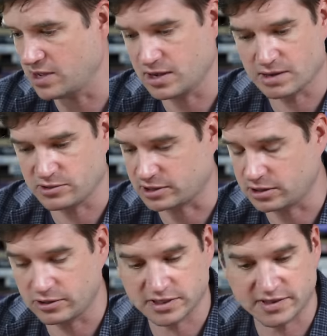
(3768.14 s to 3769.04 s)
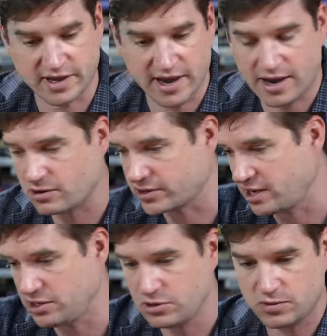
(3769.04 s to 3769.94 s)
I'm going to clear this thing out. Okay,
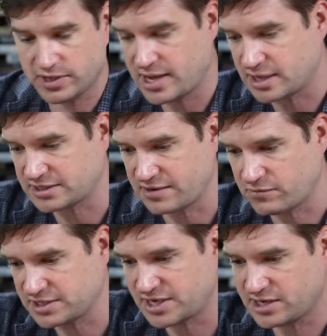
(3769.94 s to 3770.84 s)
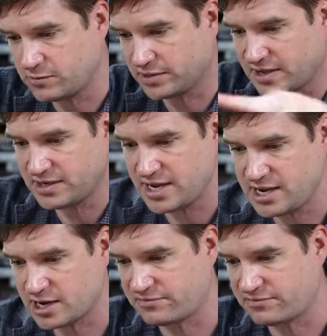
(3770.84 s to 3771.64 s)
you yes, everyone's getting what they need.